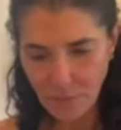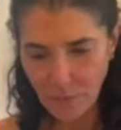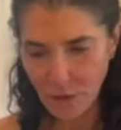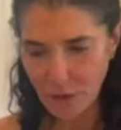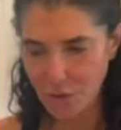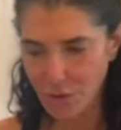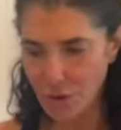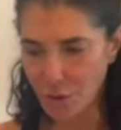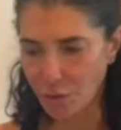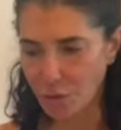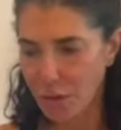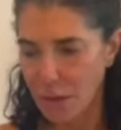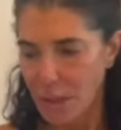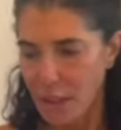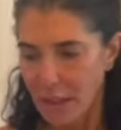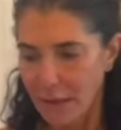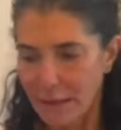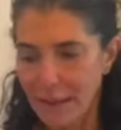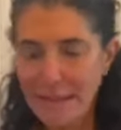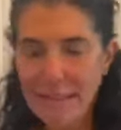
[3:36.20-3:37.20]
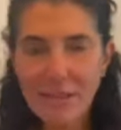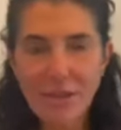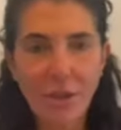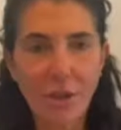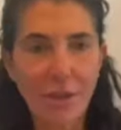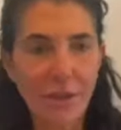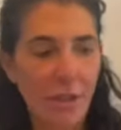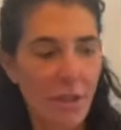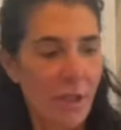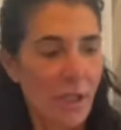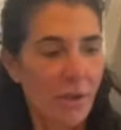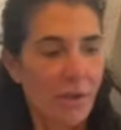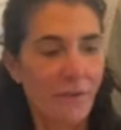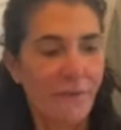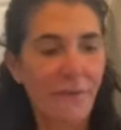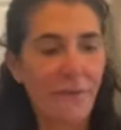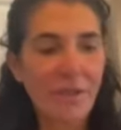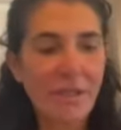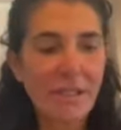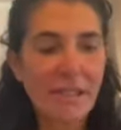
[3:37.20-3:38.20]
So let's start. The
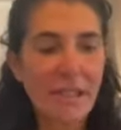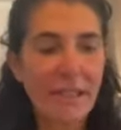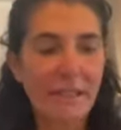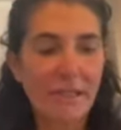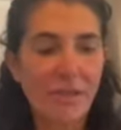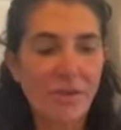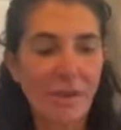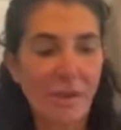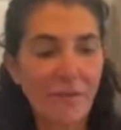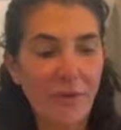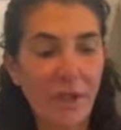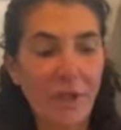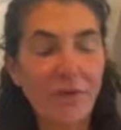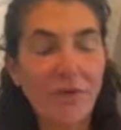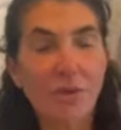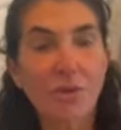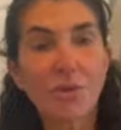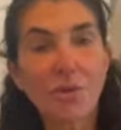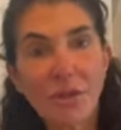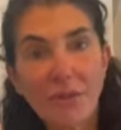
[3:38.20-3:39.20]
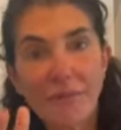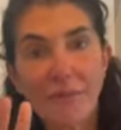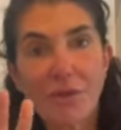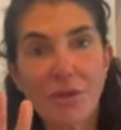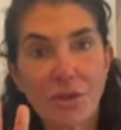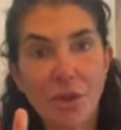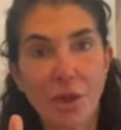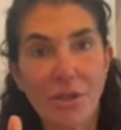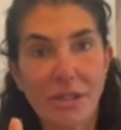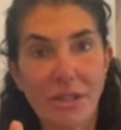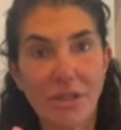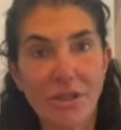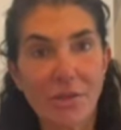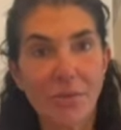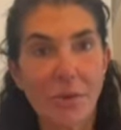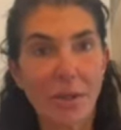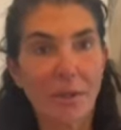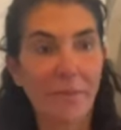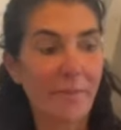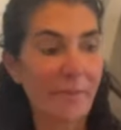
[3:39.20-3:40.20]
first thing is, so I've got 2 different jars. I just
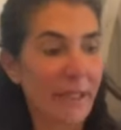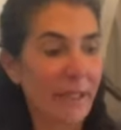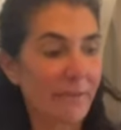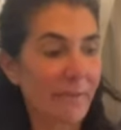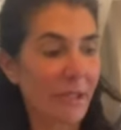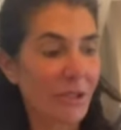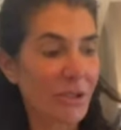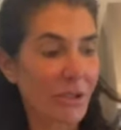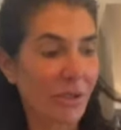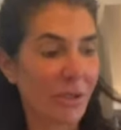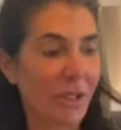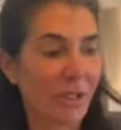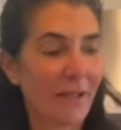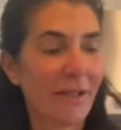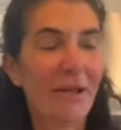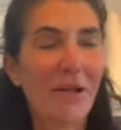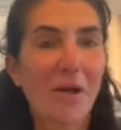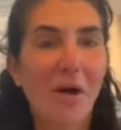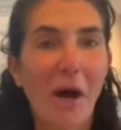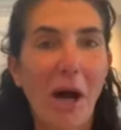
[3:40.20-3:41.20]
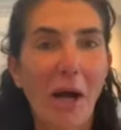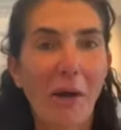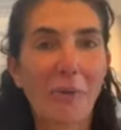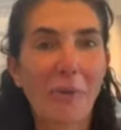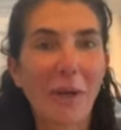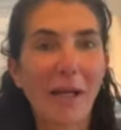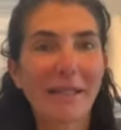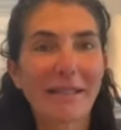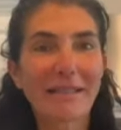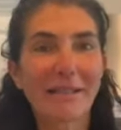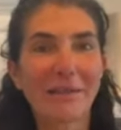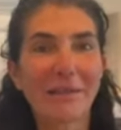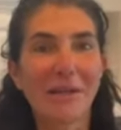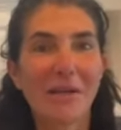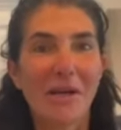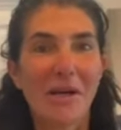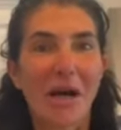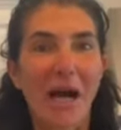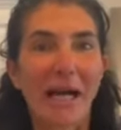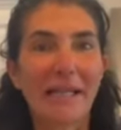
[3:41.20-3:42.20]
want to make mention, I went and
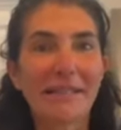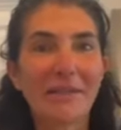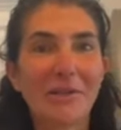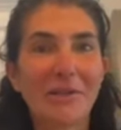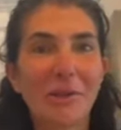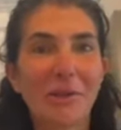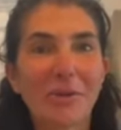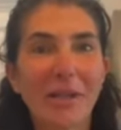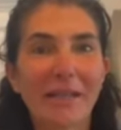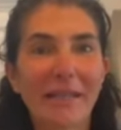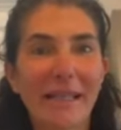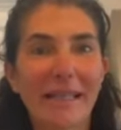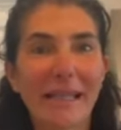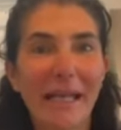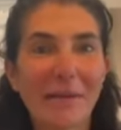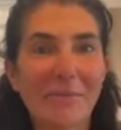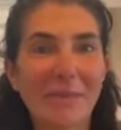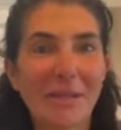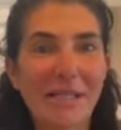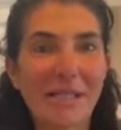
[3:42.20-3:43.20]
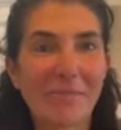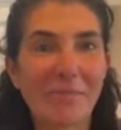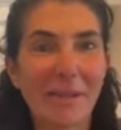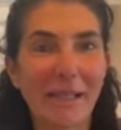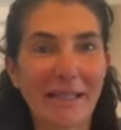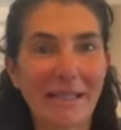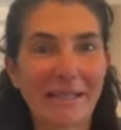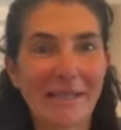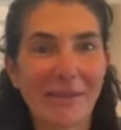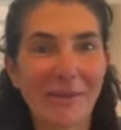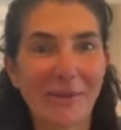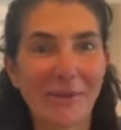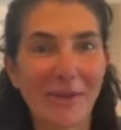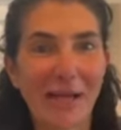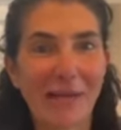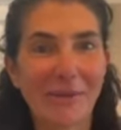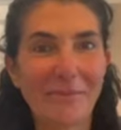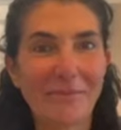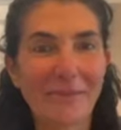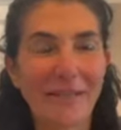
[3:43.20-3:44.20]
I didn't know that they came this big. So
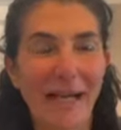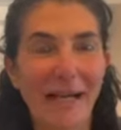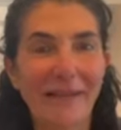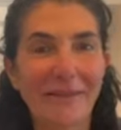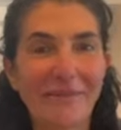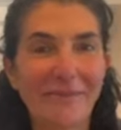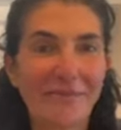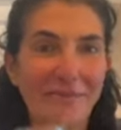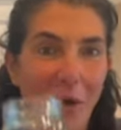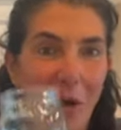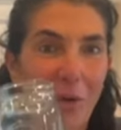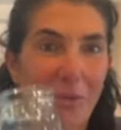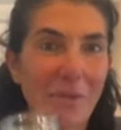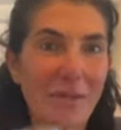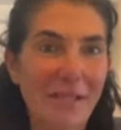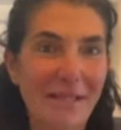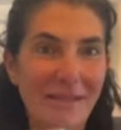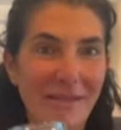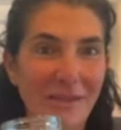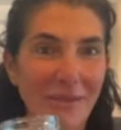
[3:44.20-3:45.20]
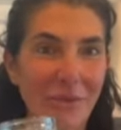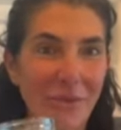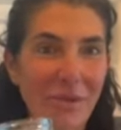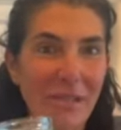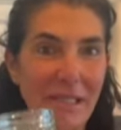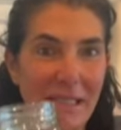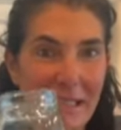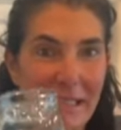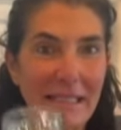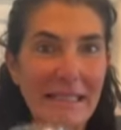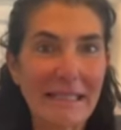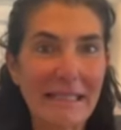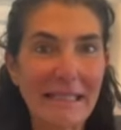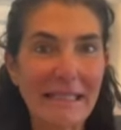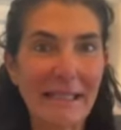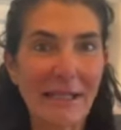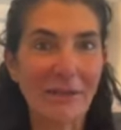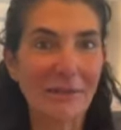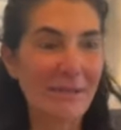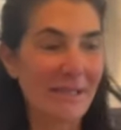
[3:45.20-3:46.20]
I always use the
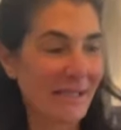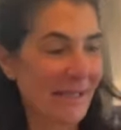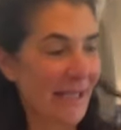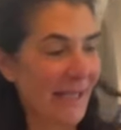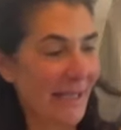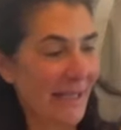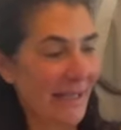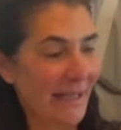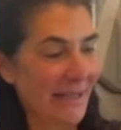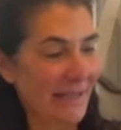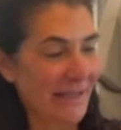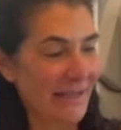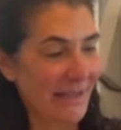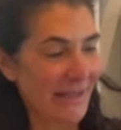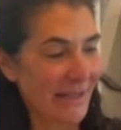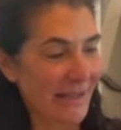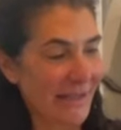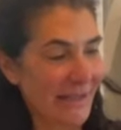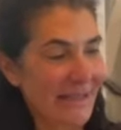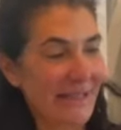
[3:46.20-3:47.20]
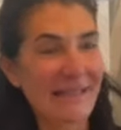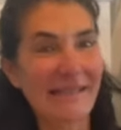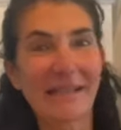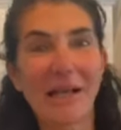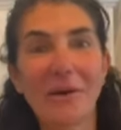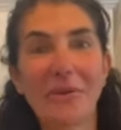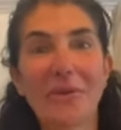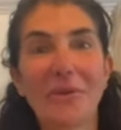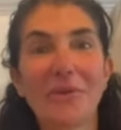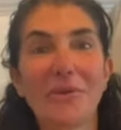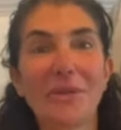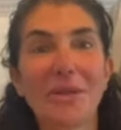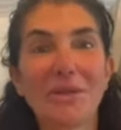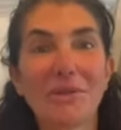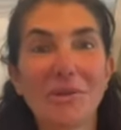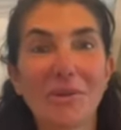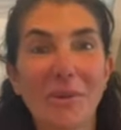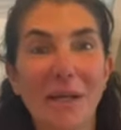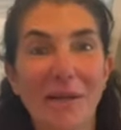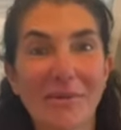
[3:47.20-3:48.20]
16 ounce, and this is now
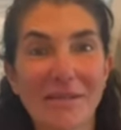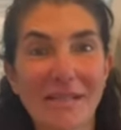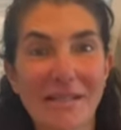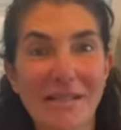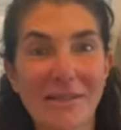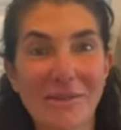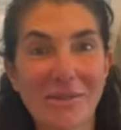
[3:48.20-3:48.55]
32 ounces.